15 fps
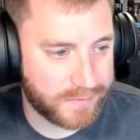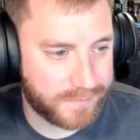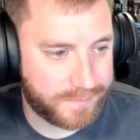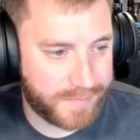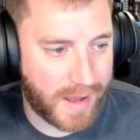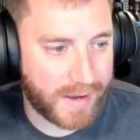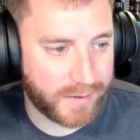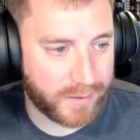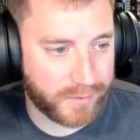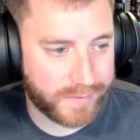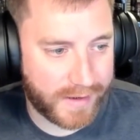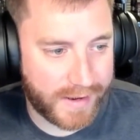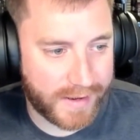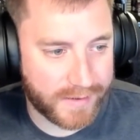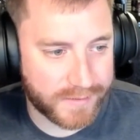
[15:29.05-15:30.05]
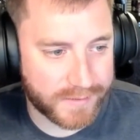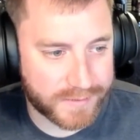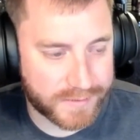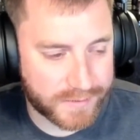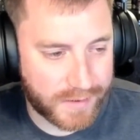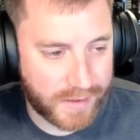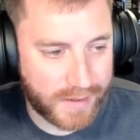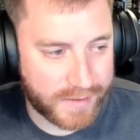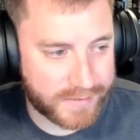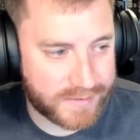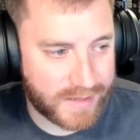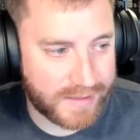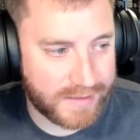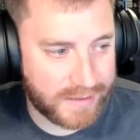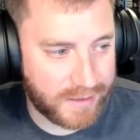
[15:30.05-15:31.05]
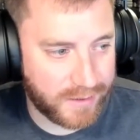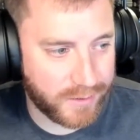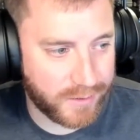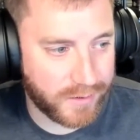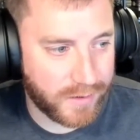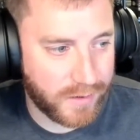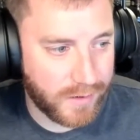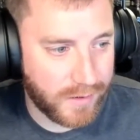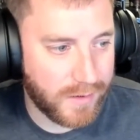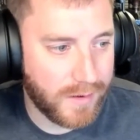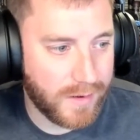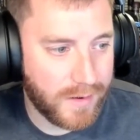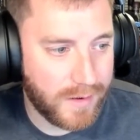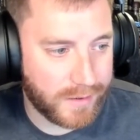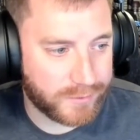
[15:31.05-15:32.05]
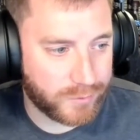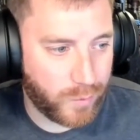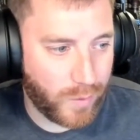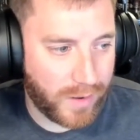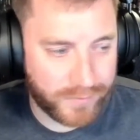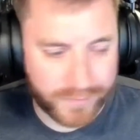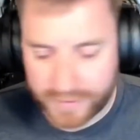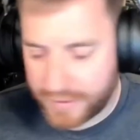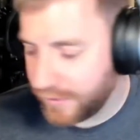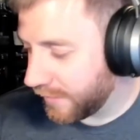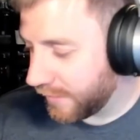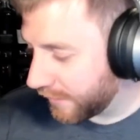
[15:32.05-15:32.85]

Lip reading: bottled as a 10-year, a 12-year,